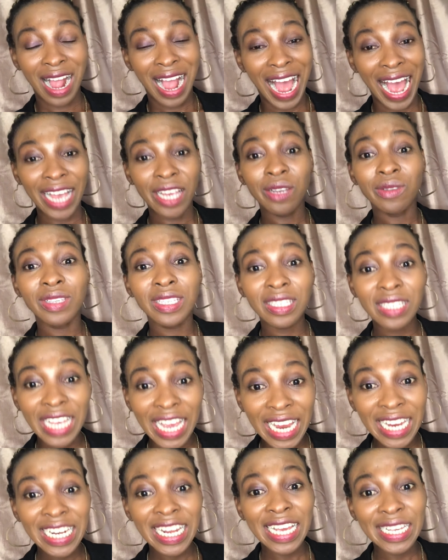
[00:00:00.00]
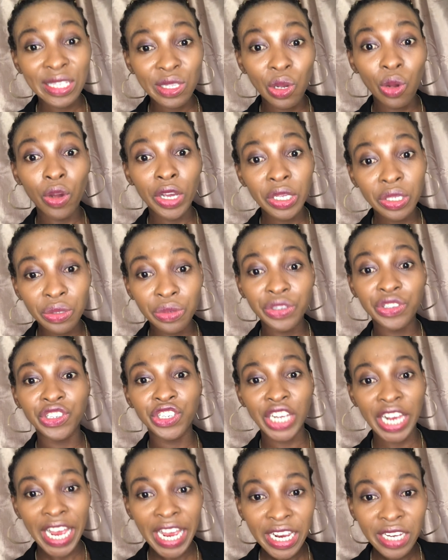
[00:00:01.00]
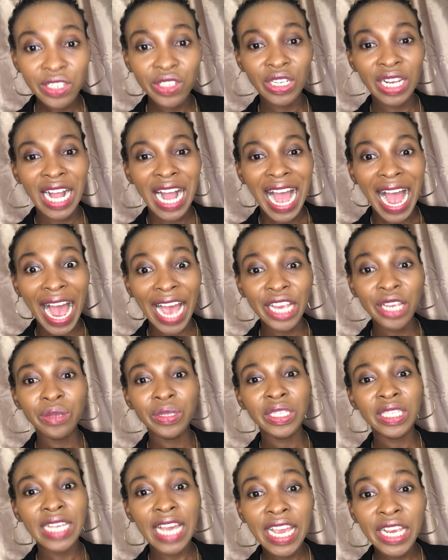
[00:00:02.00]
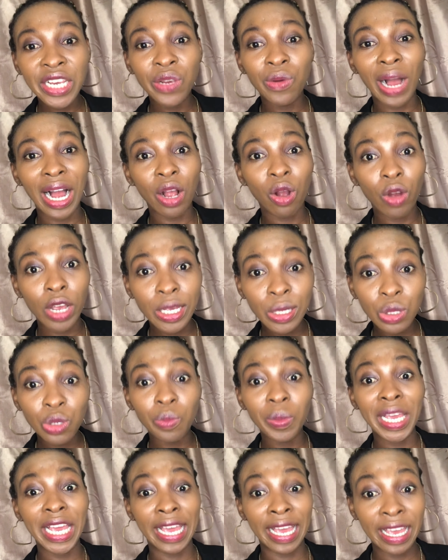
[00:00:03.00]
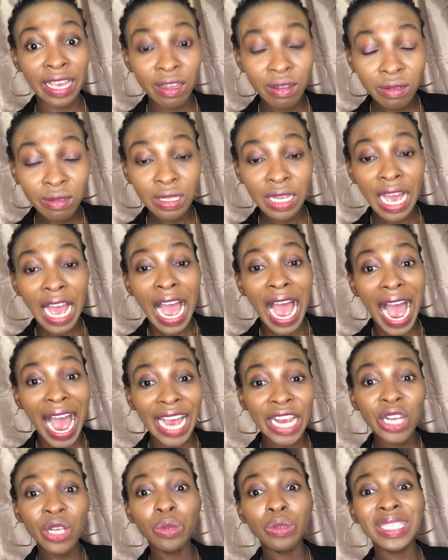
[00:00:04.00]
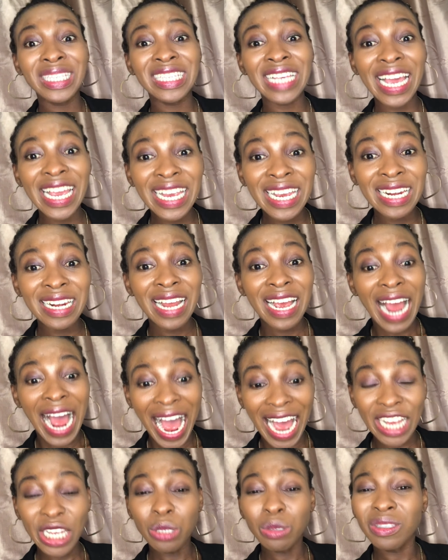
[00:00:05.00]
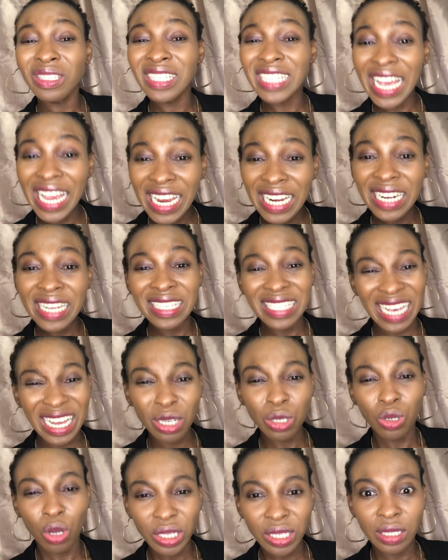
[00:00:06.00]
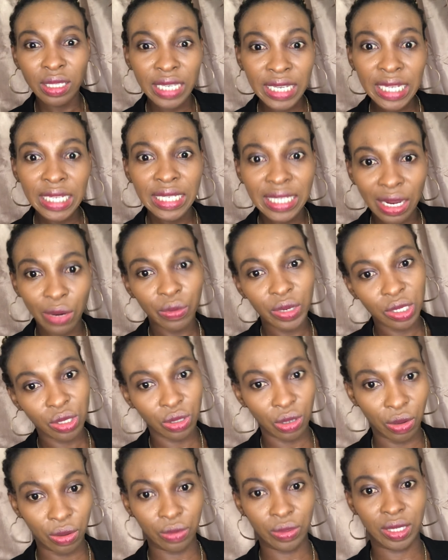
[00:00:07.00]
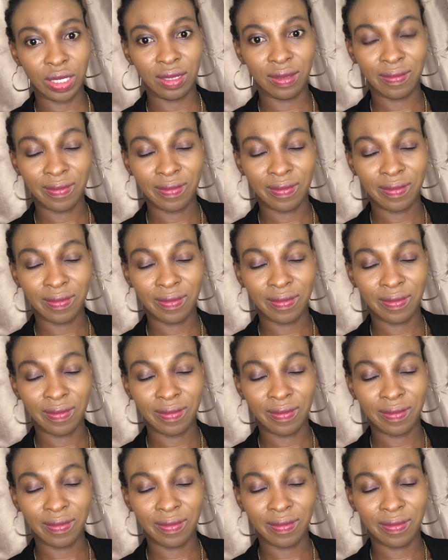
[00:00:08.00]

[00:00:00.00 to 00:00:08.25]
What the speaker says: Are you saying it's going to change? Are you saying you are going to be healed? Are you saying it and not seeing the result?